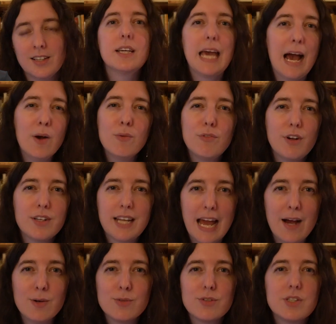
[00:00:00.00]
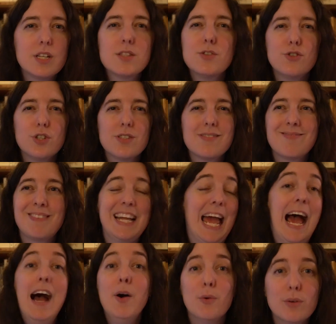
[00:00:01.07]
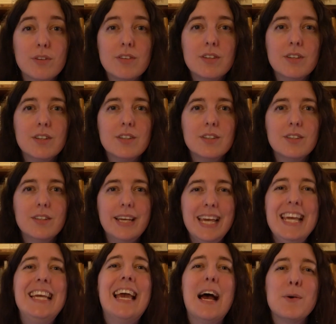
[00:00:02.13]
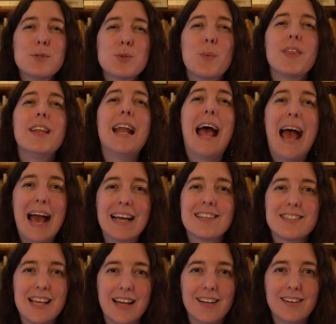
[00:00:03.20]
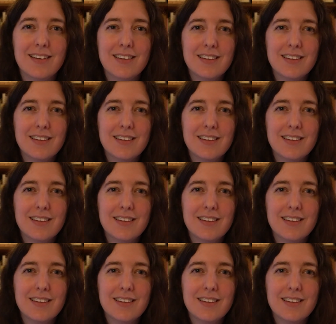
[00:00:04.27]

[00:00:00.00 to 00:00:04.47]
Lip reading: Count Von Count doesn't just count, he counts with an accent.